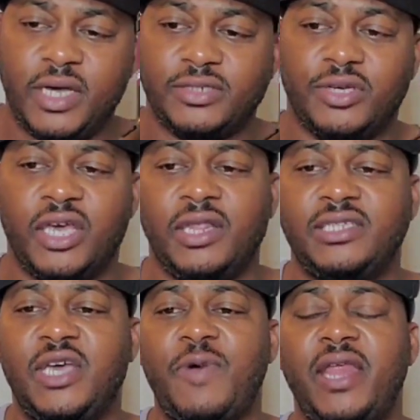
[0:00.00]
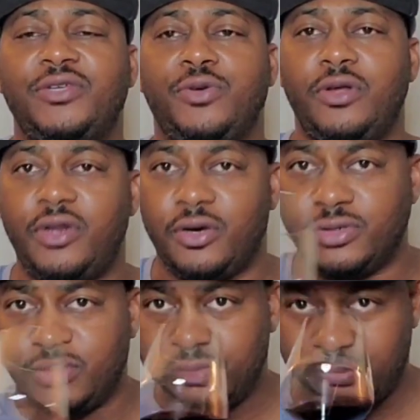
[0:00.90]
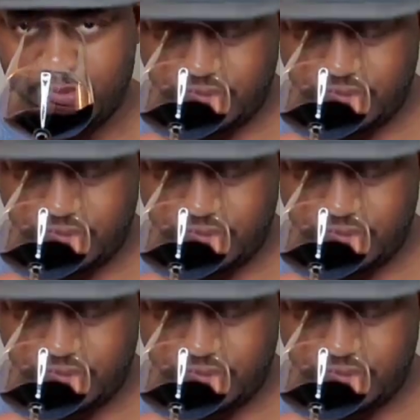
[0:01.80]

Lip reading: Let's get right into it. On the nose,